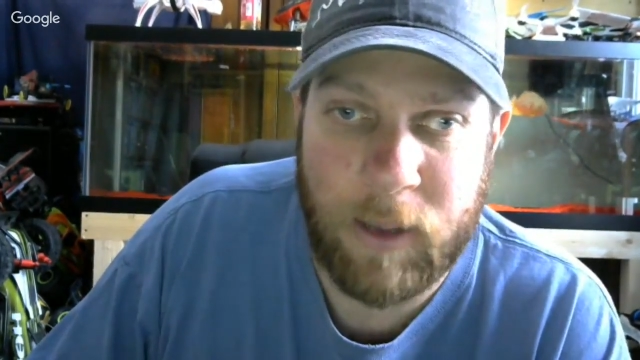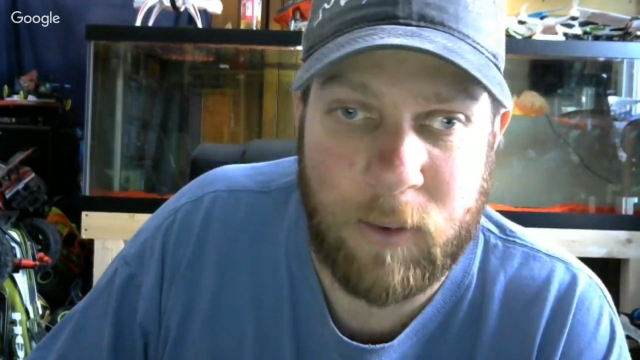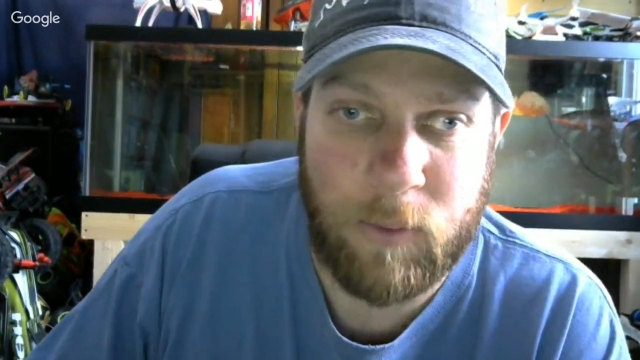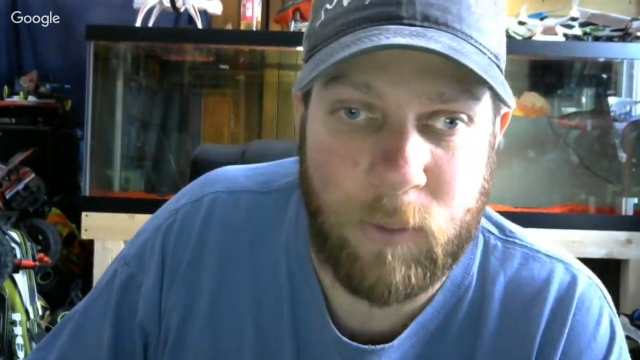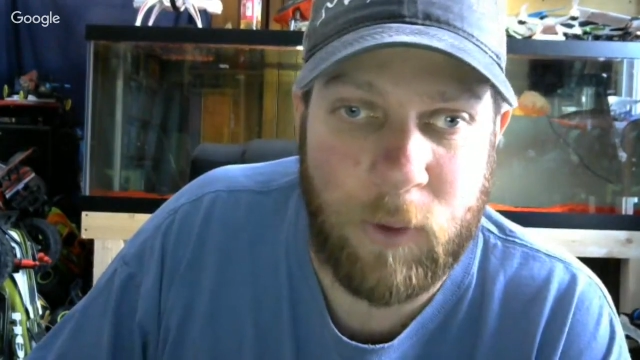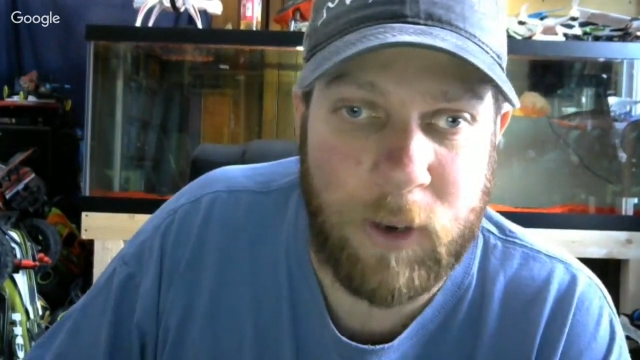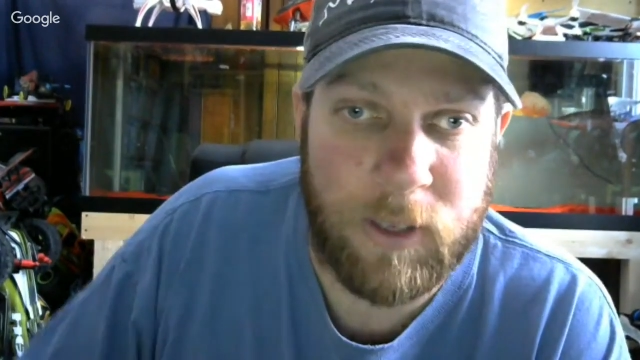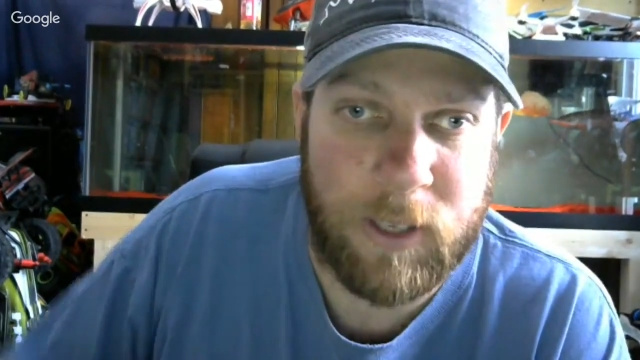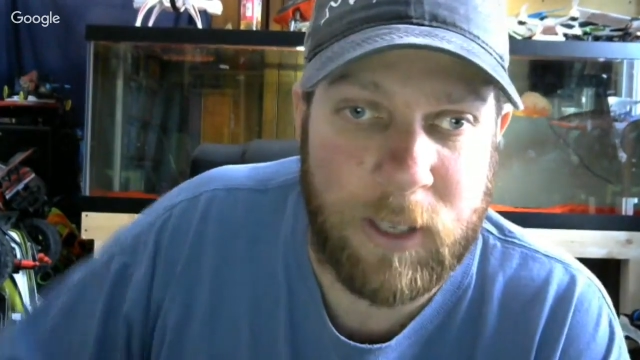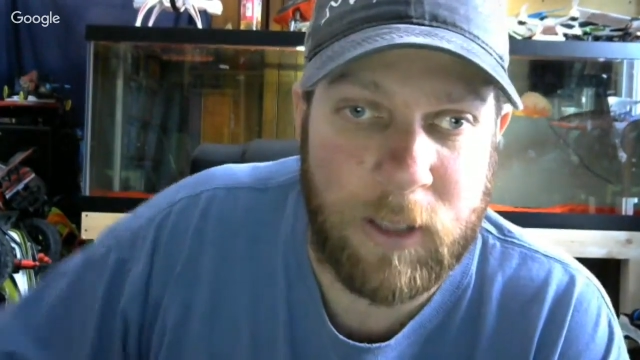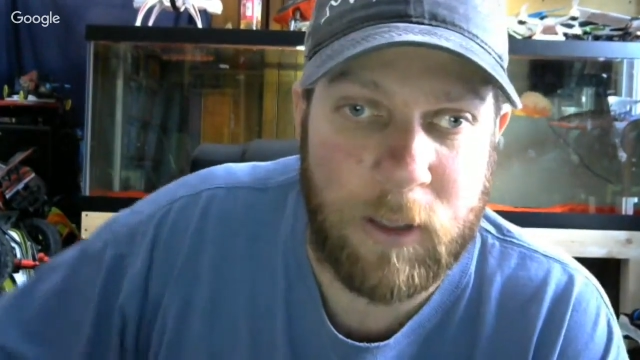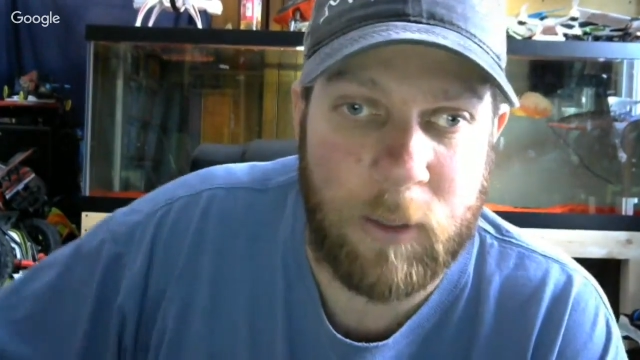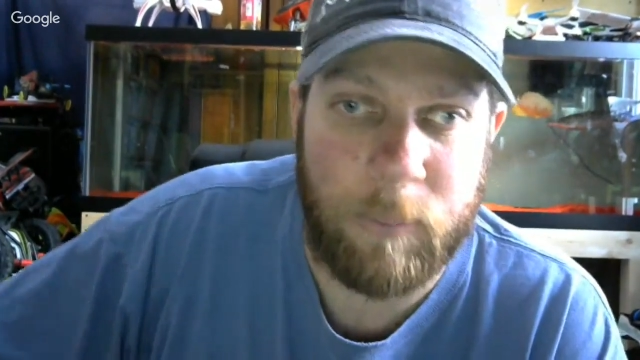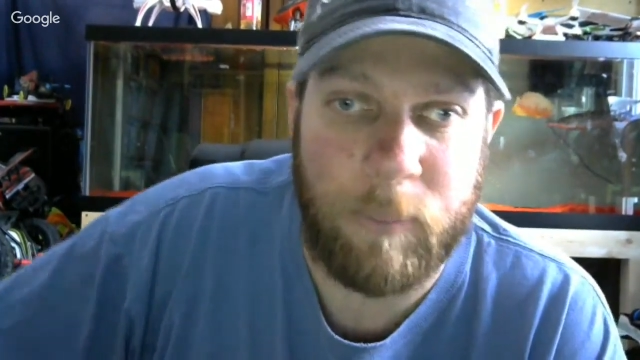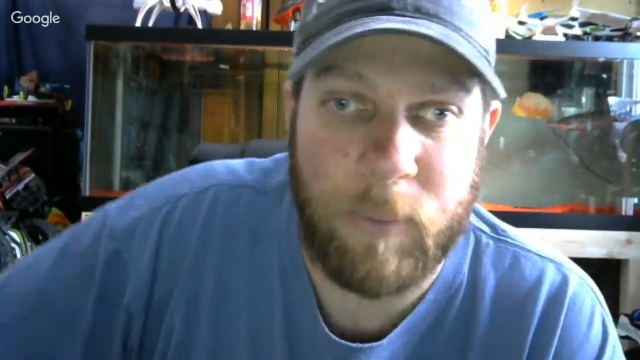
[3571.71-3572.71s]
rinsing
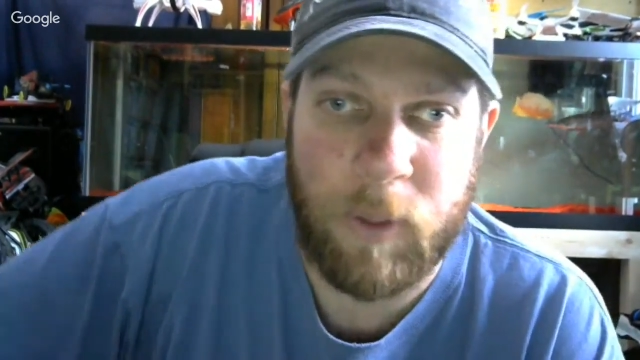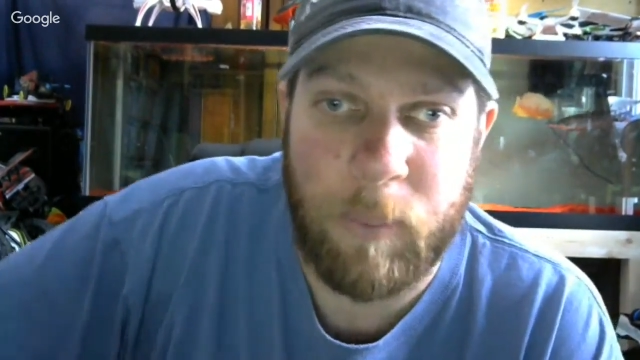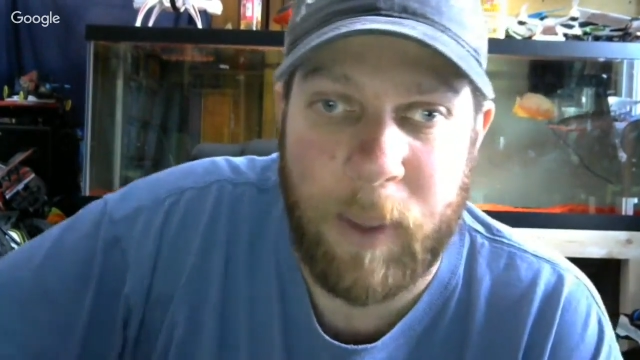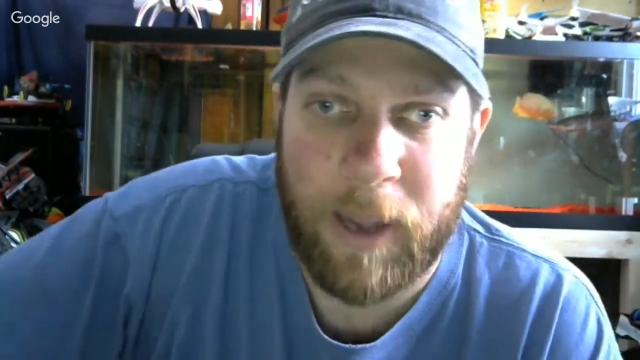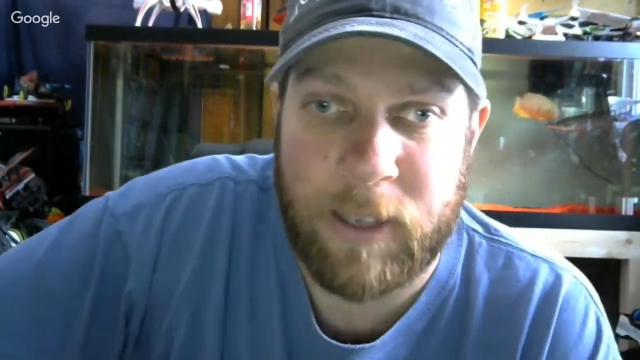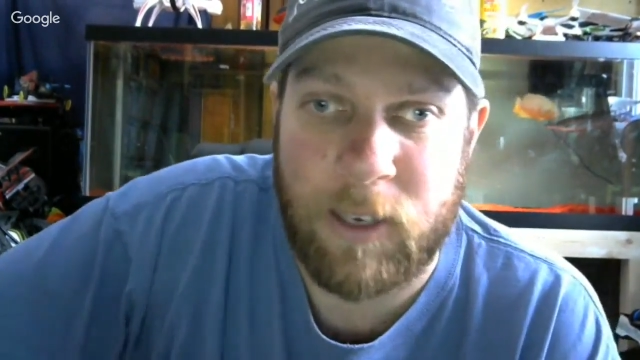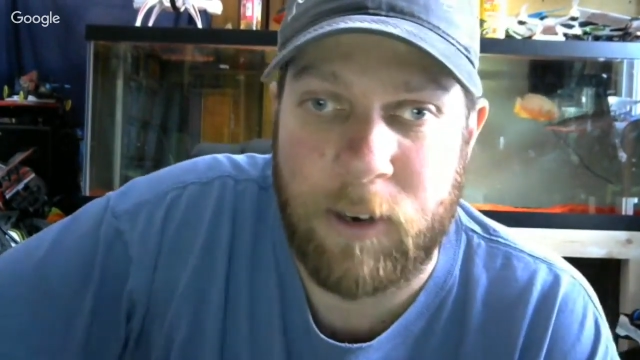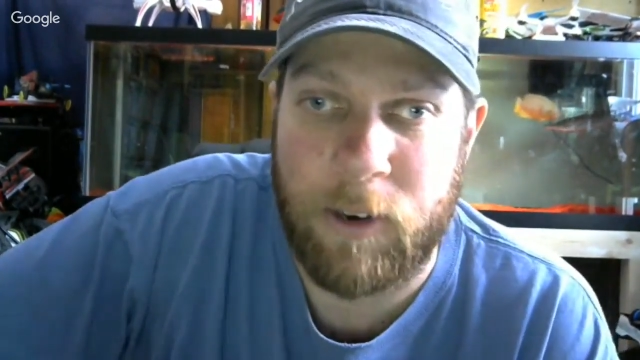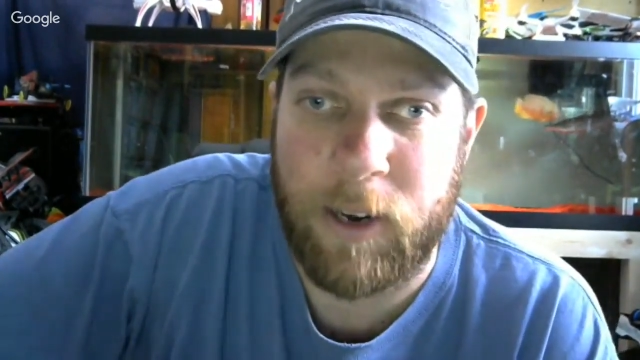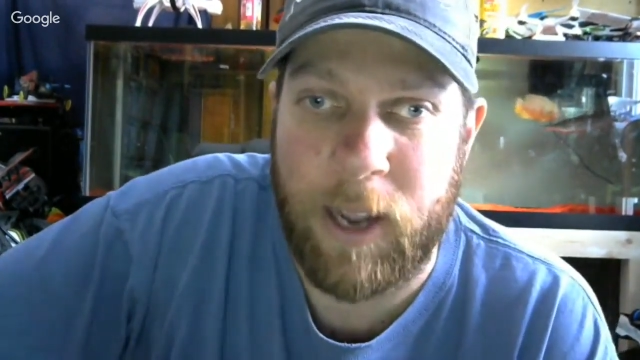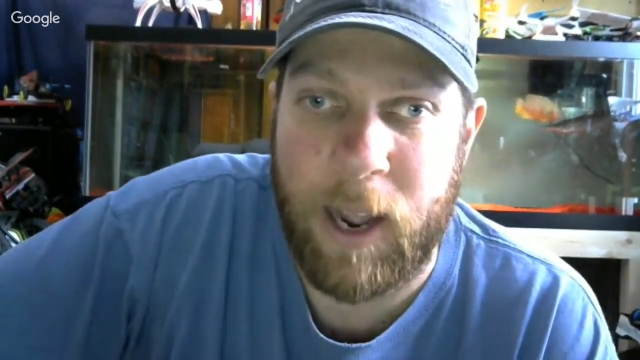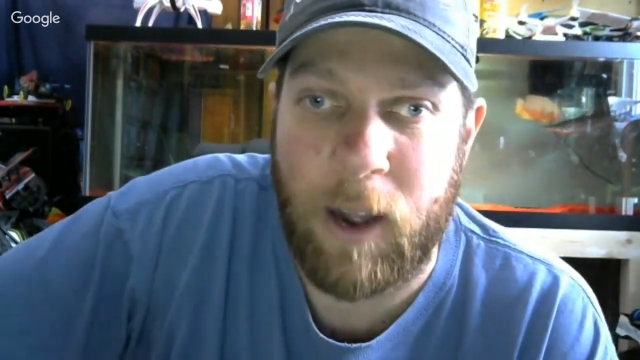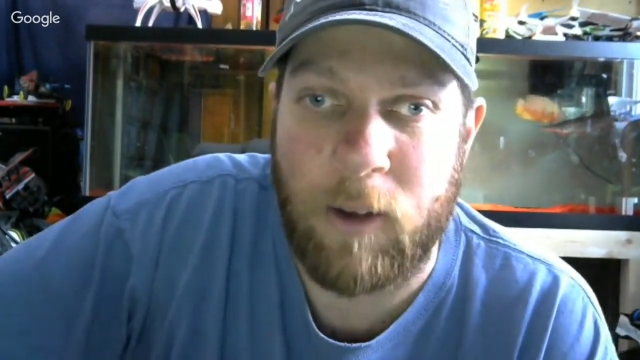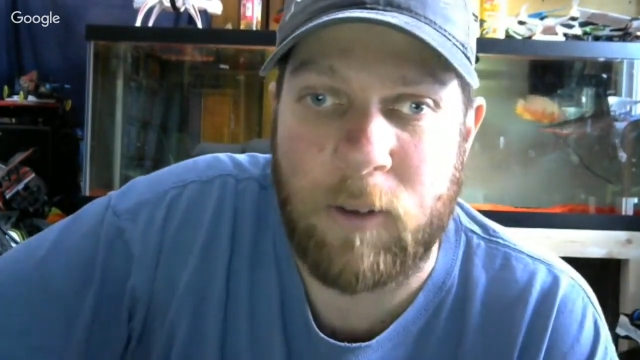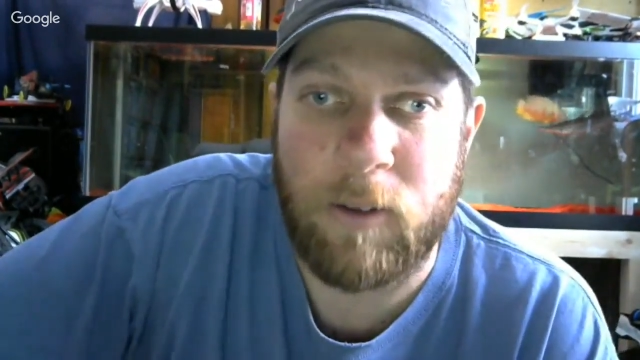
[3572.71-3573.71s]
the bacteria
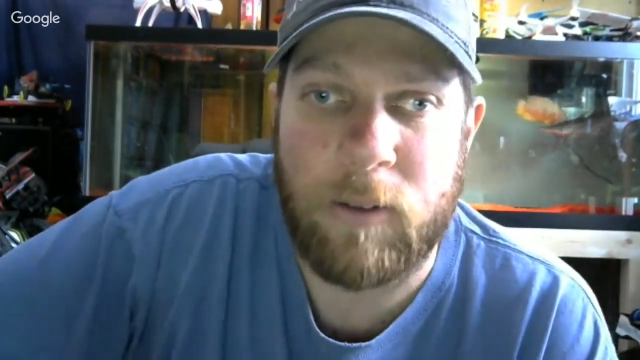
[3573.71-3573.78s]
out.